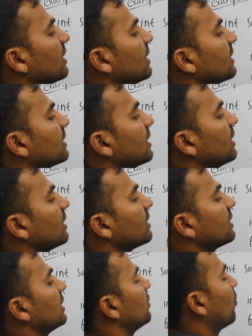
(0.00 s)
let's say
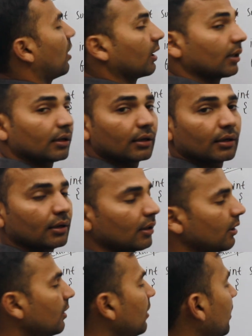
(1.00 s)
C1,
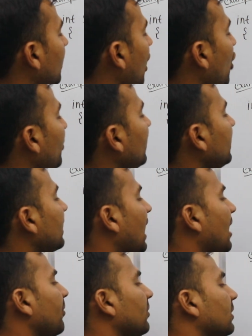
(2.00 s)
And how many
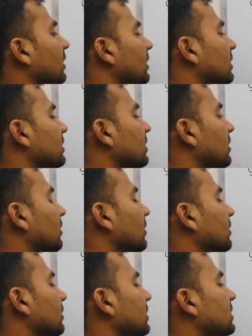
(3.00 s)
times
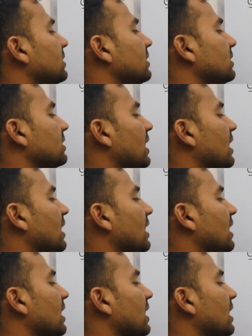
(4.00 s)
this is